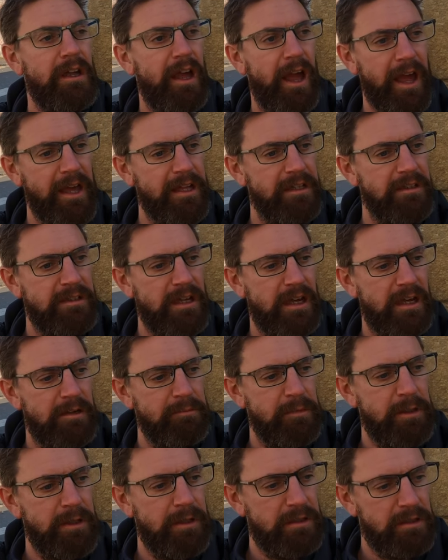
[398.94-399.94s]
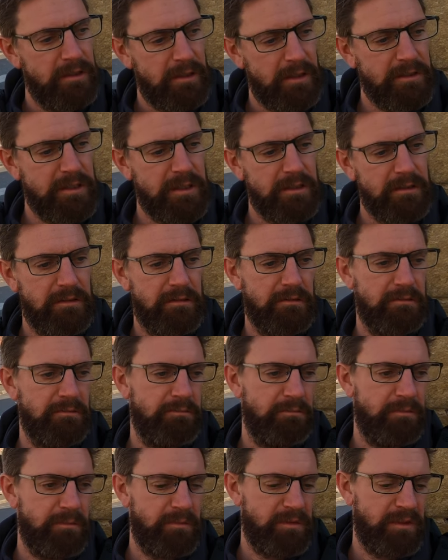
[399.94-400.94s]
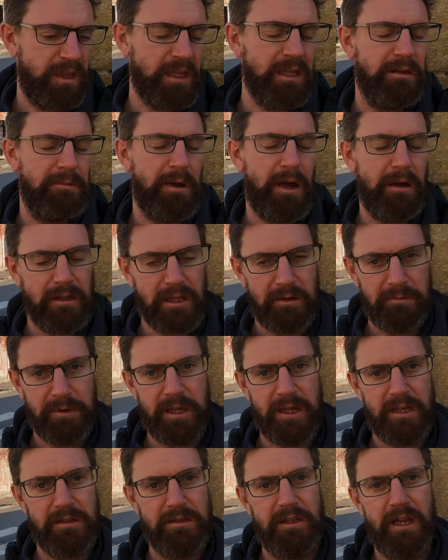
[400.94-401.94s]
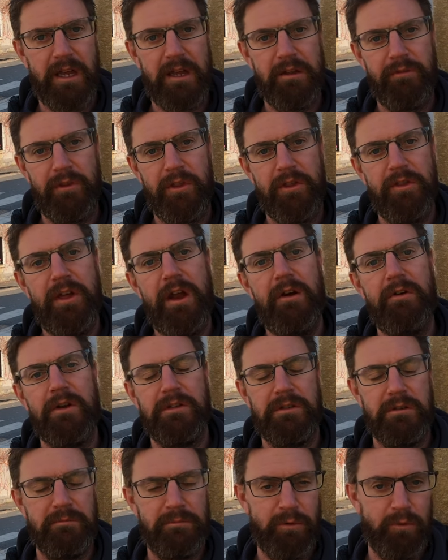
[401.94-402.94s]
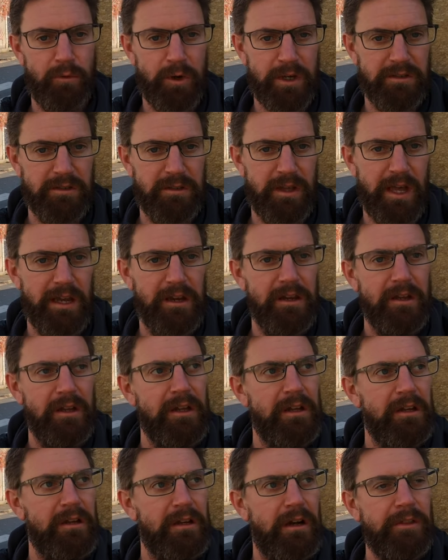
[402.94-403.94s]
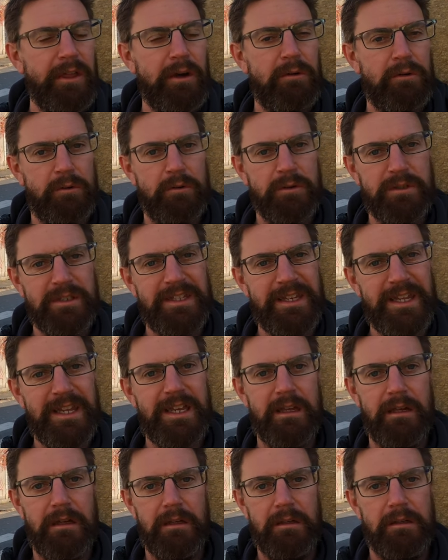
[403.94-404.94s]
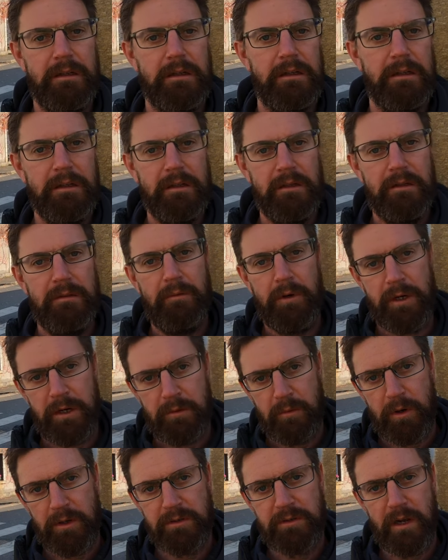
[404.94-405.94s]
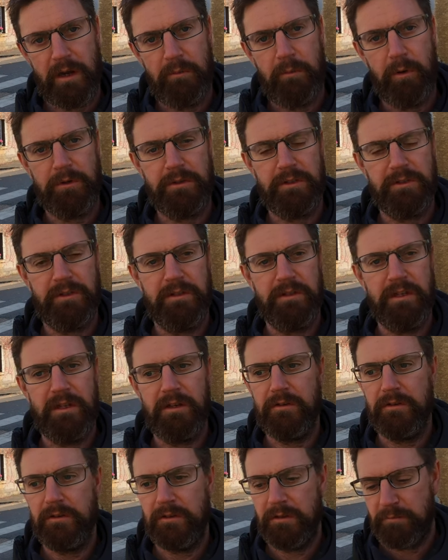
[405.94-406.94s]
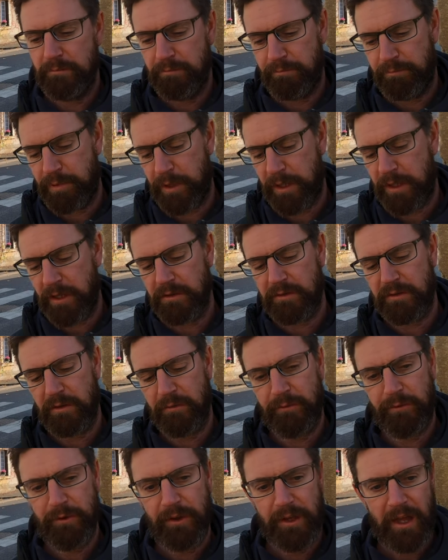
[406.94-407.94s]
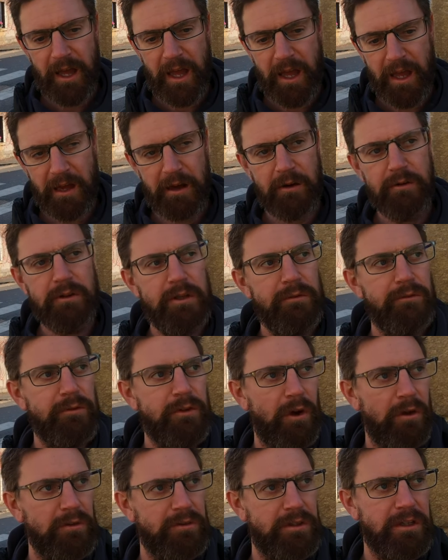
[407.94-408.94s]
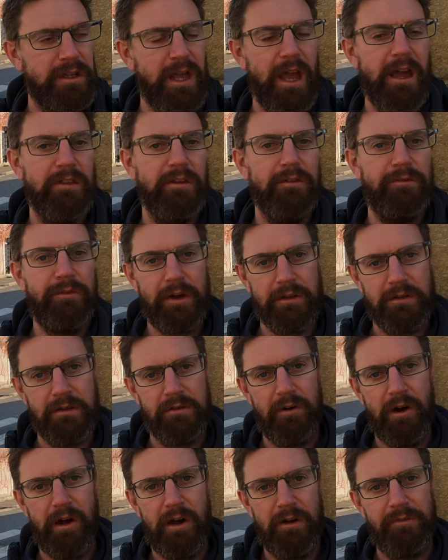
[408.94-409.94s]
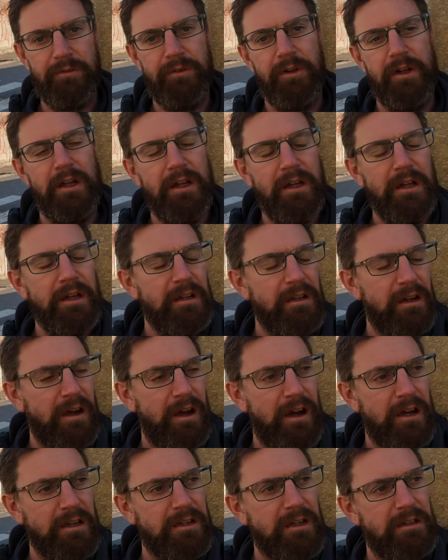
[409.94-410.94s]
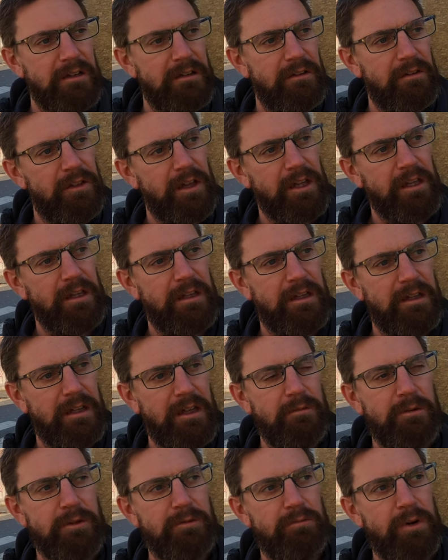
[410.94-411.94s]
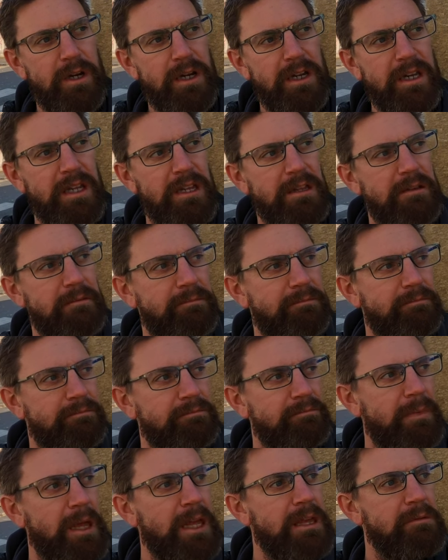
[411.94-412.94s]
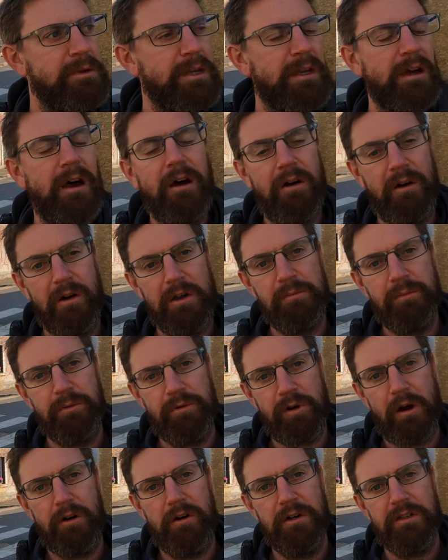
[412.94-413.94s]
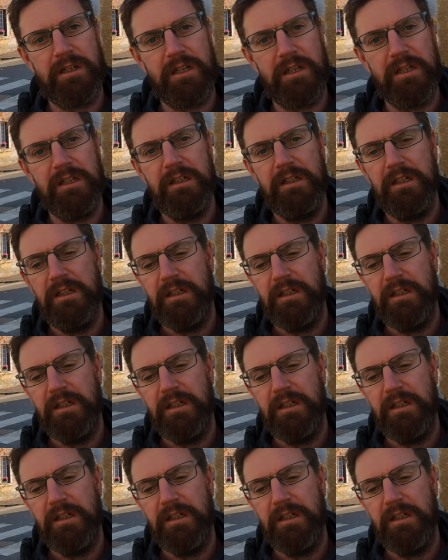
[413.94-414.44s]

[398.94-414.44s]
and um, I didn't think about coming here today for the very simple reason that although it was near what it was that I wanted to do, because of how you've got to get the photograph, I didn't think it was really maybe a high priority.